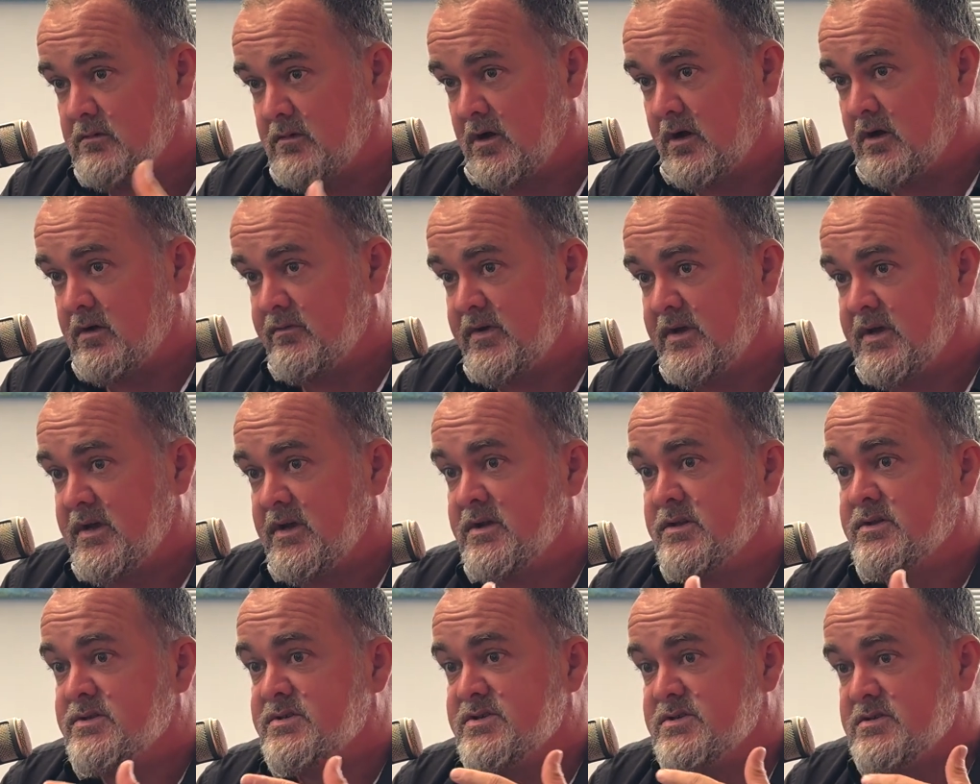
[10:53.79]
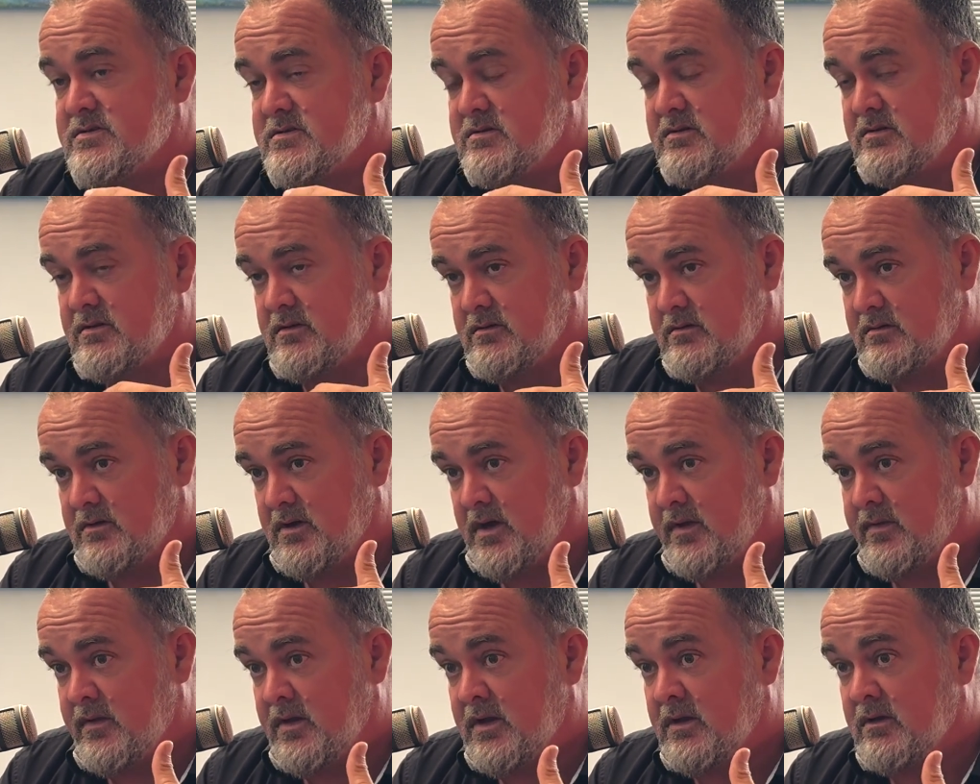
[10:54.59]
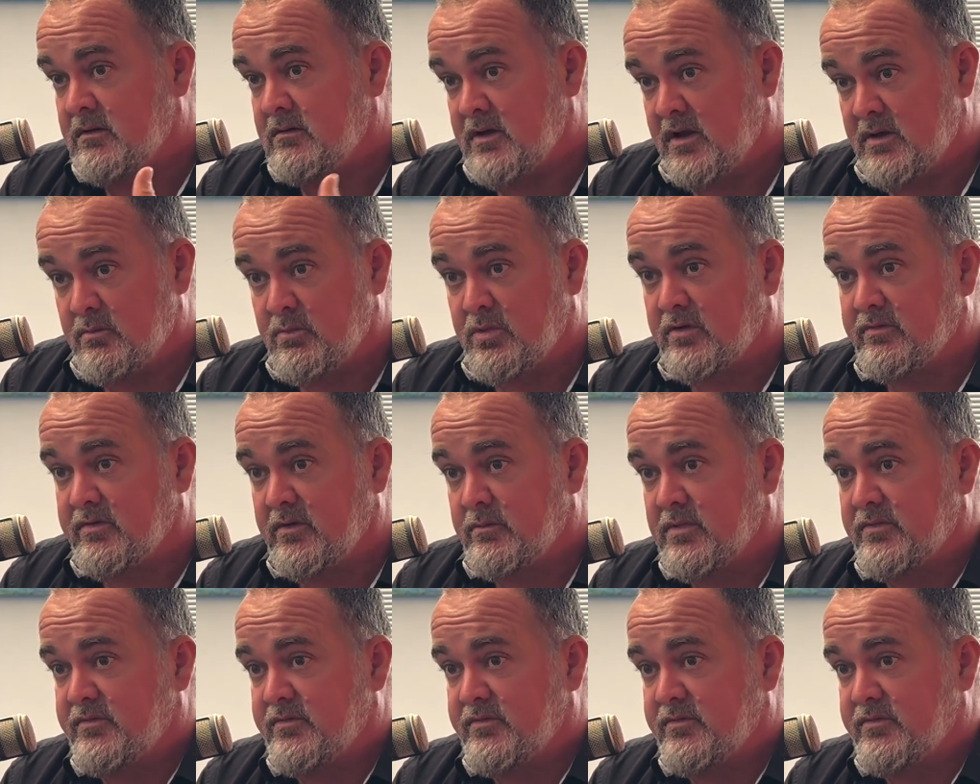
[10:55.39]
overheads, and then net profit